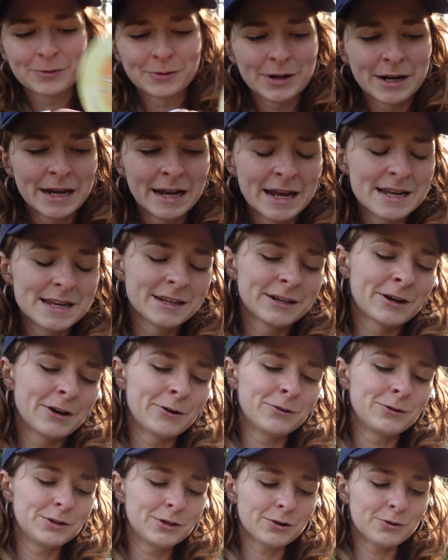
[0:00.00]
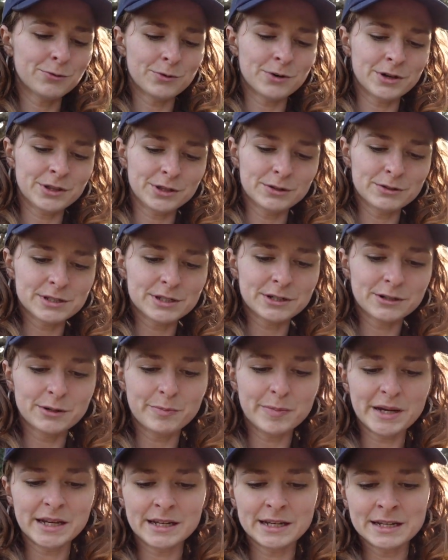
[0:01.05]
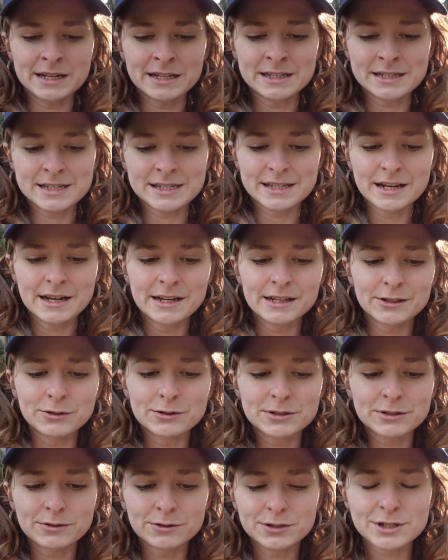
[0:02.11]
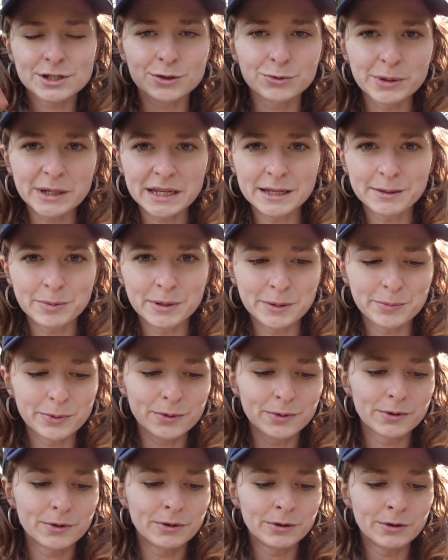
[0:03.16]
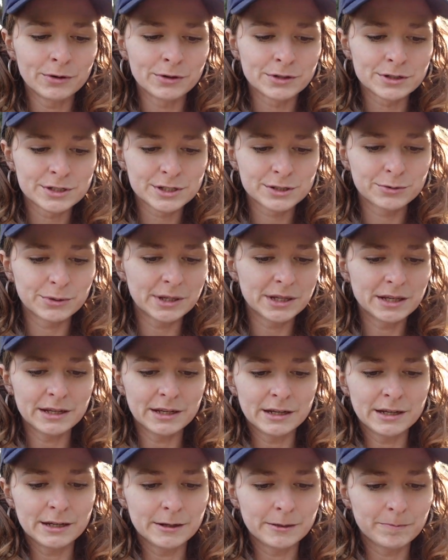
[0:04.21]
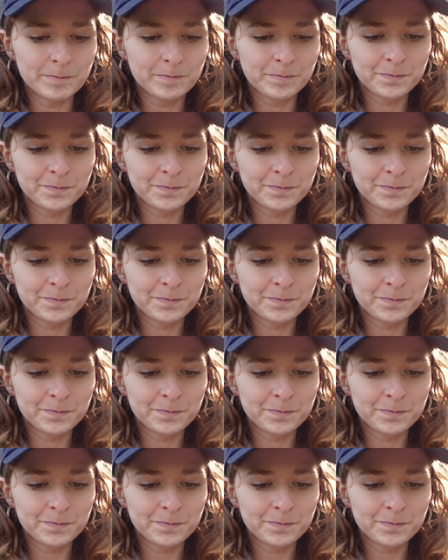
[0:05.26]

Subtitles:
right? You know, you don't want those little opinions, those little squeaky people or squeaky,